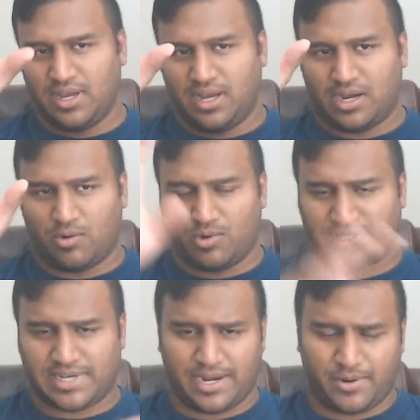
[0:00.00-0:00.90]
Once
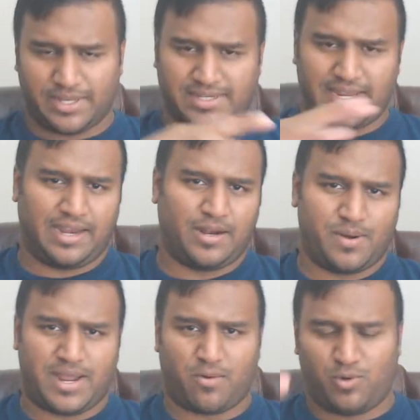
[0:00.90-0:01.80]
Kaido gets taken out
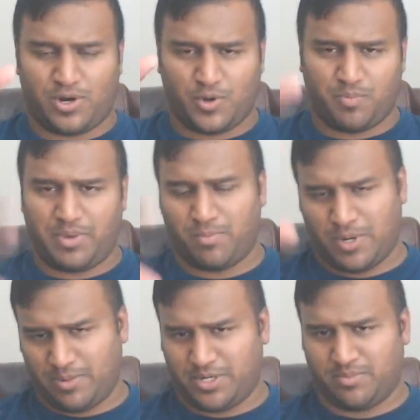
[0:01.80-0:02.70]
at Wano, Big
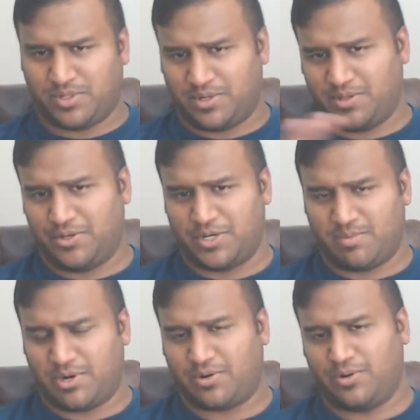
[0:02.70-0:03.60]
Mom jumps onto the
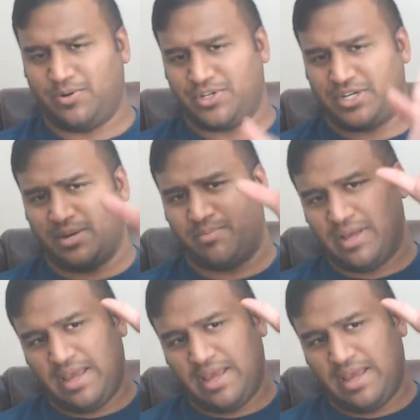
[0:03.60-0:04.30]
Germa cruise ship,